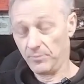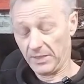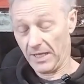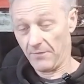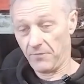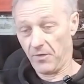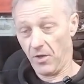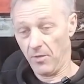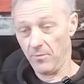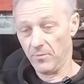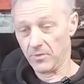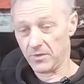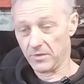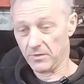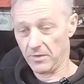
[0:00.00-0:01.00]

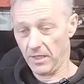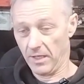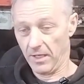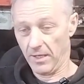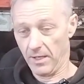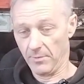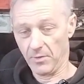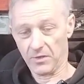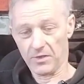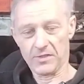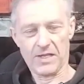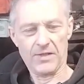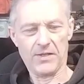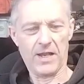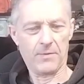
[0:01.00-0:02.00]
platforms. I'm not going to
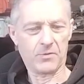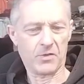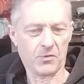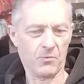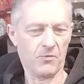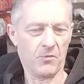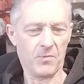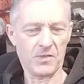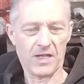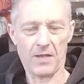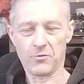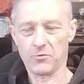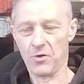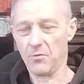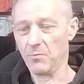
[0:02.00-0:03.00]
say the names because one of them
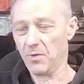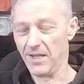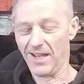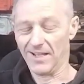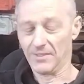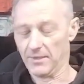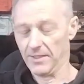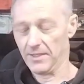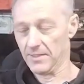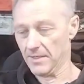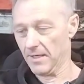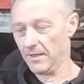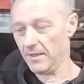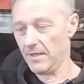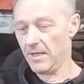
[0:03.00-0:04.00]
sounds rude, but it actually
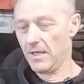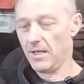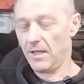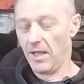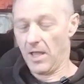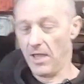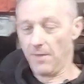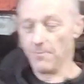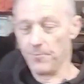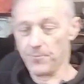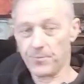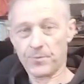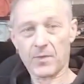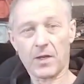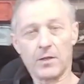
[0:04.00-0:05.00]
isn't.
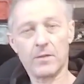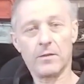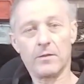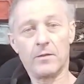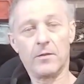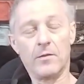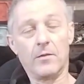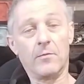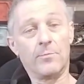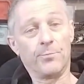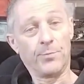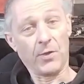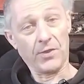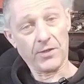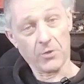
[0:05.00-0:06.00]

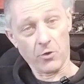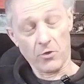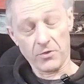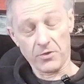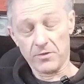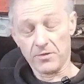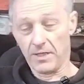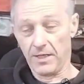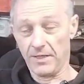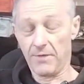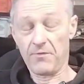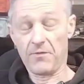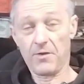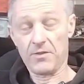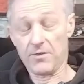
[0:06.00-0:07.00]
But they're good. And
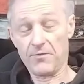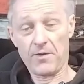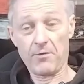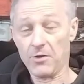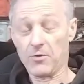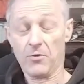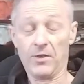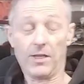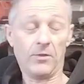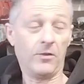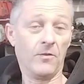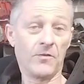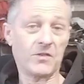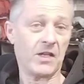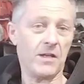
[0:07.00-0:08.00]
they're very good. I
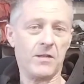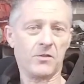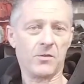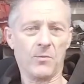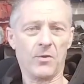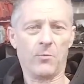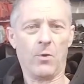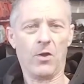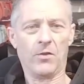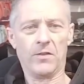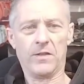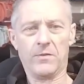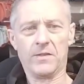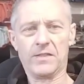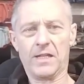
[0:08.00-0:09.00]
love seeing some of the work
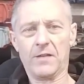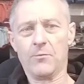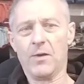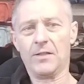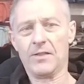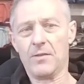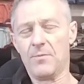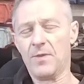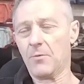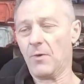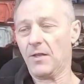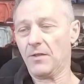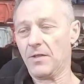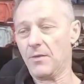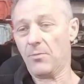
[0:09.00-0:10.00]
they do, the TIG welding, the MIG
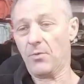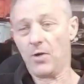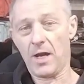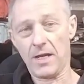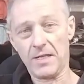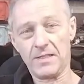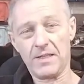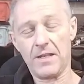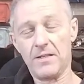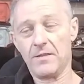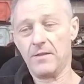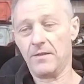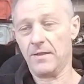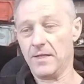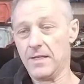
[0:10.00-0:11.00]
welding, the
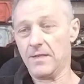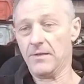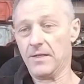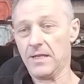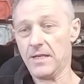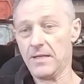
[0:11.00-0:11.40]
brazing, the